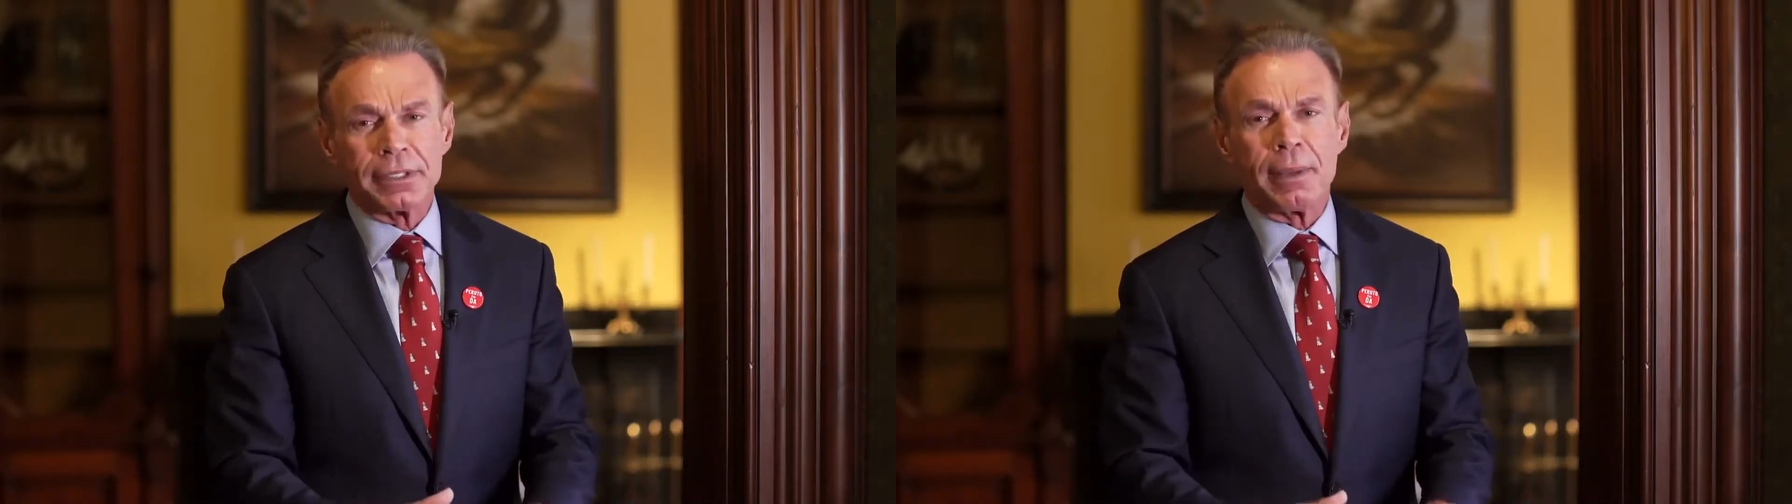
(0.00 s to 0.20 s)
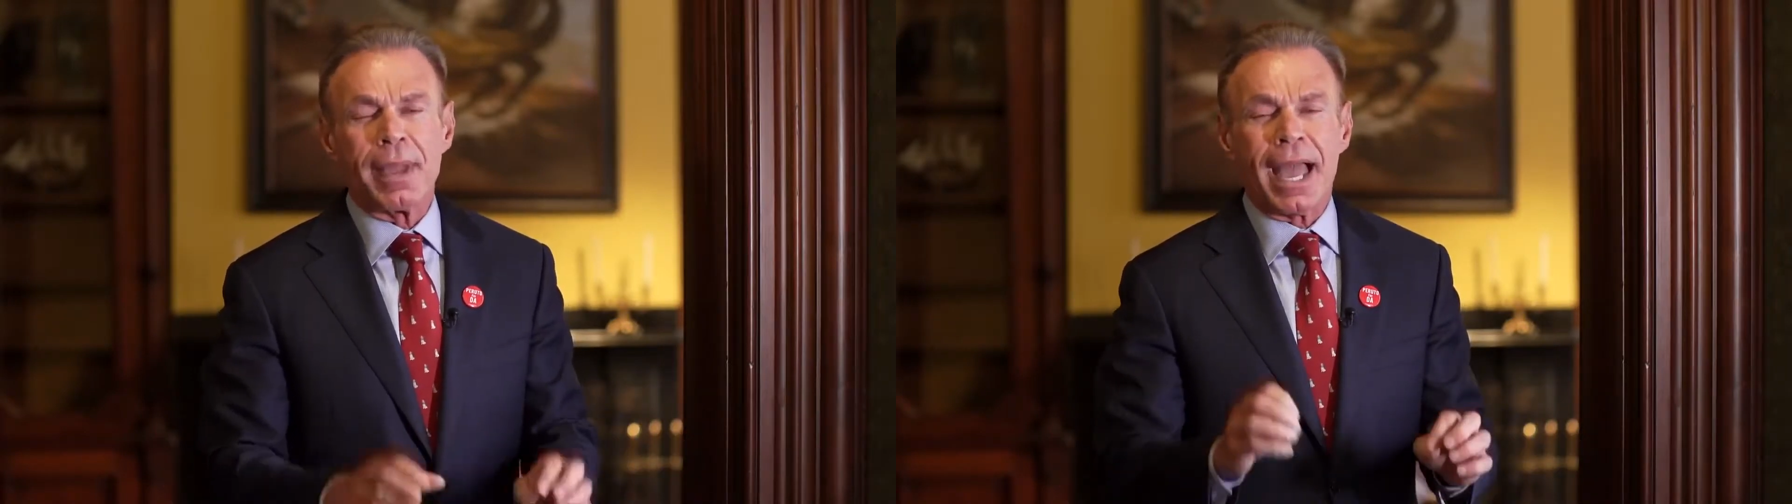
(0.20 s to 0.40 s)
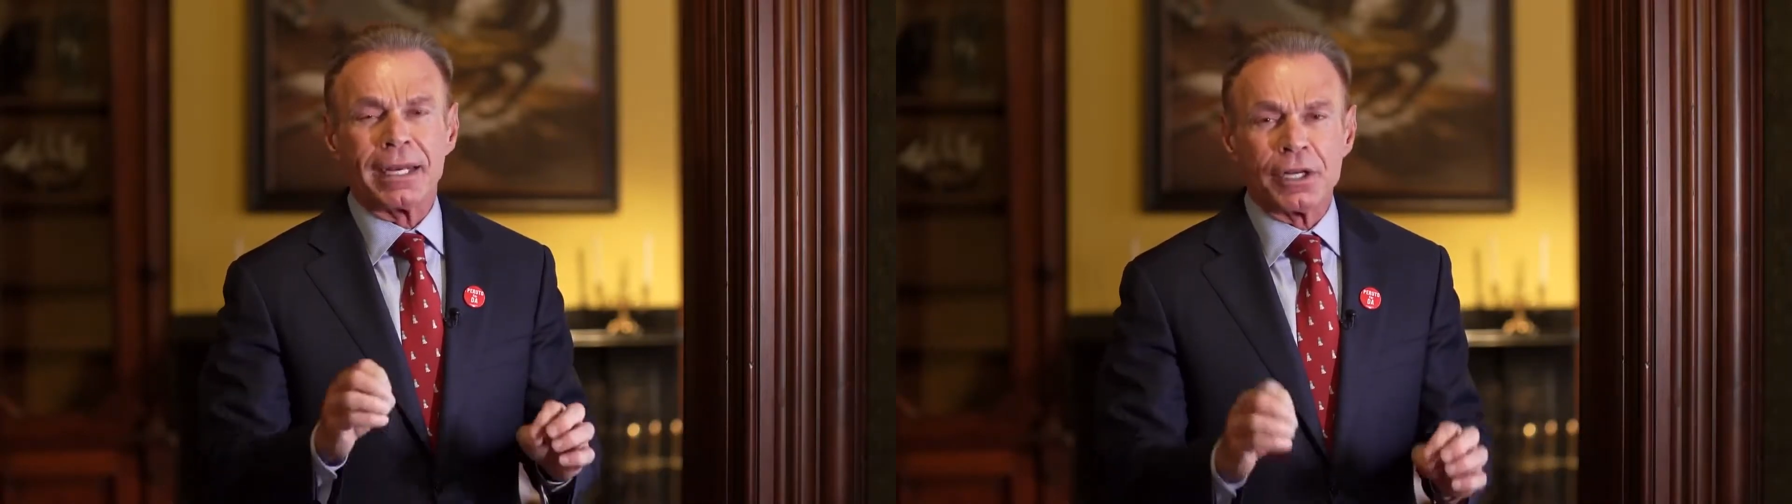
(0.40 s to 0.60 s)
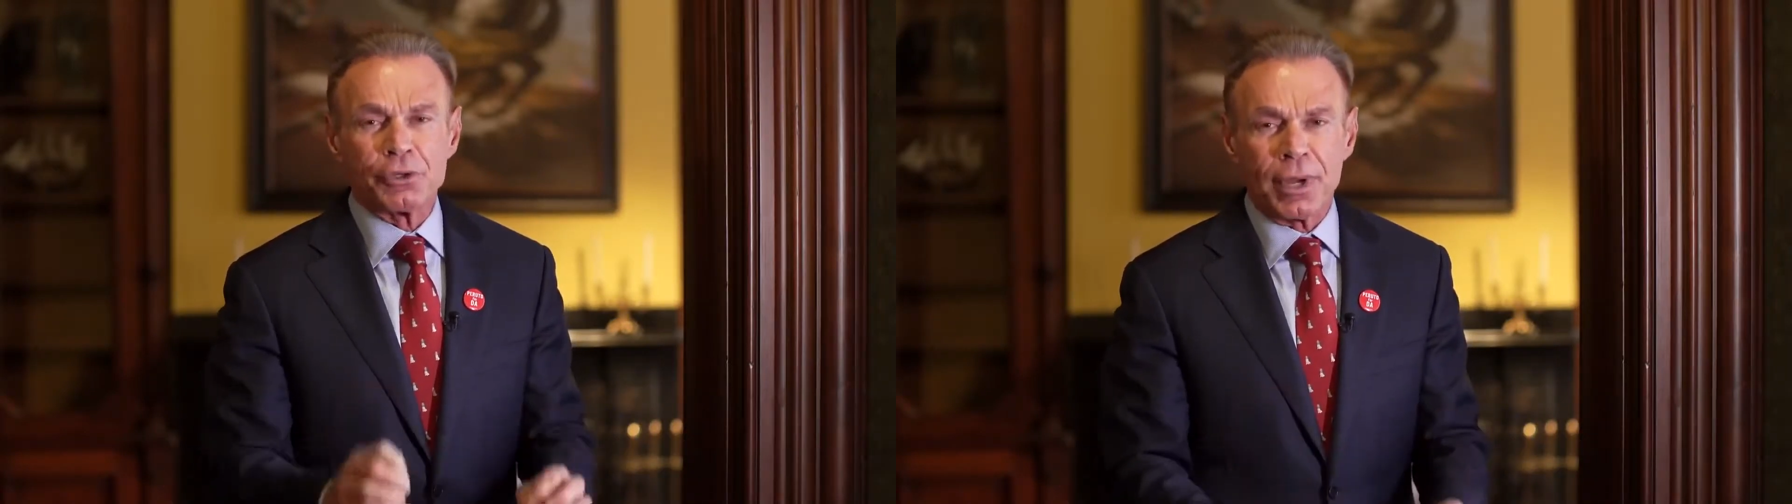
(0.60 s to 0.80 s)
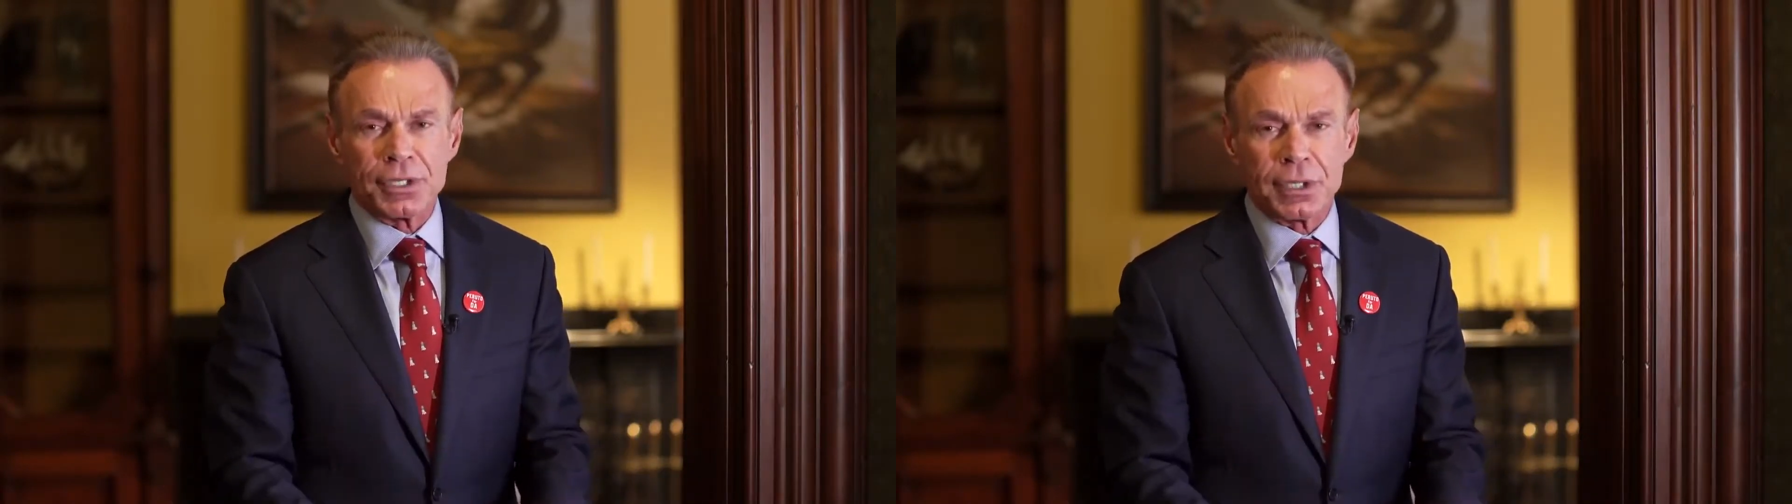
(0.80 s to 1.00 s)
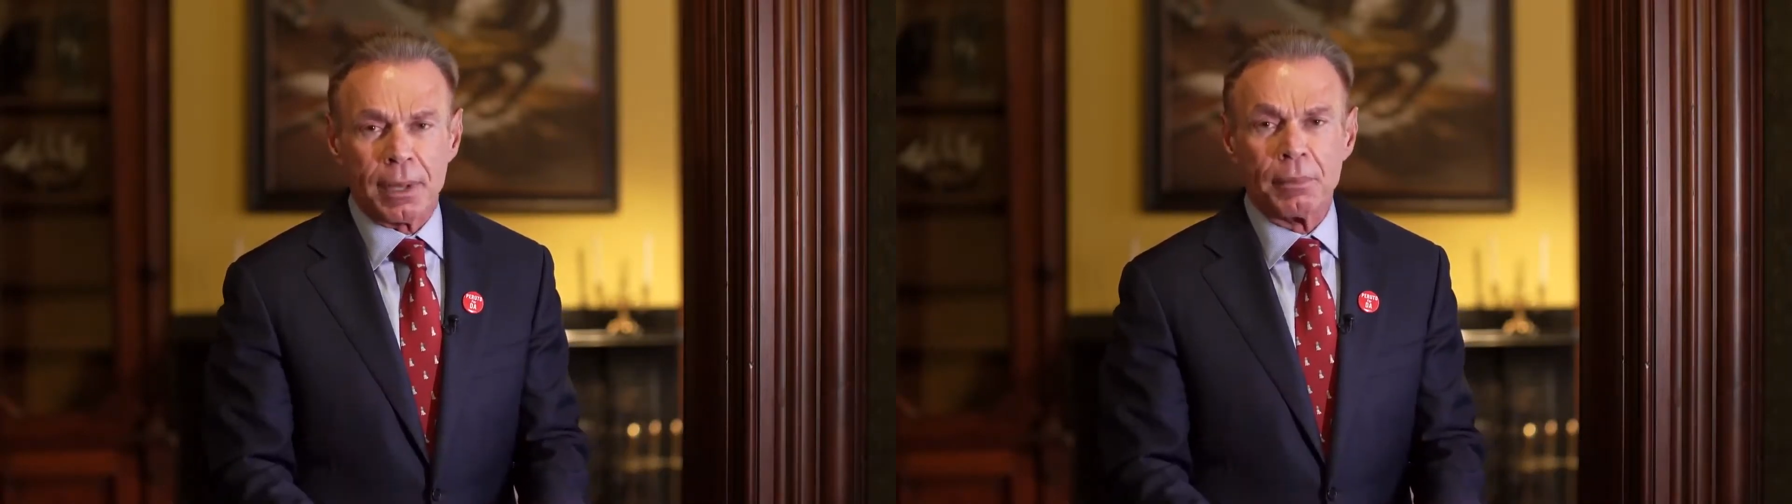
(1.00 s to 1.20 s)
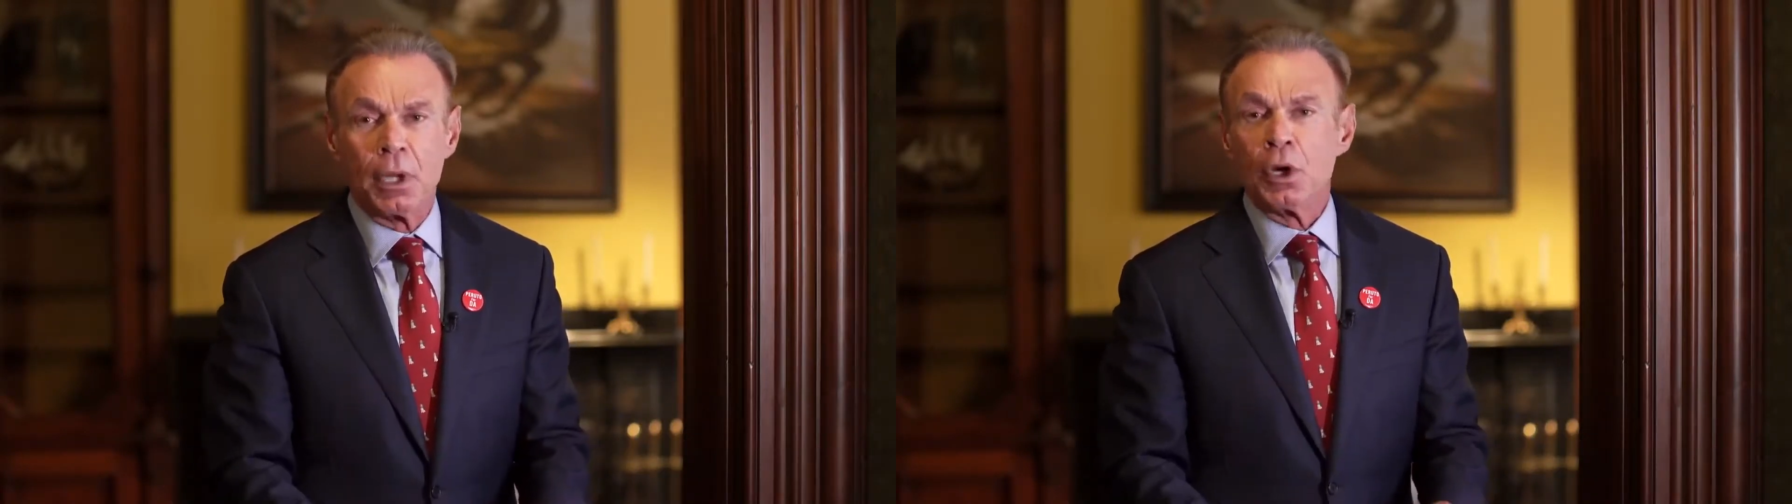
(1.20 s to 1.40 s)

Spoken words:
them and address them.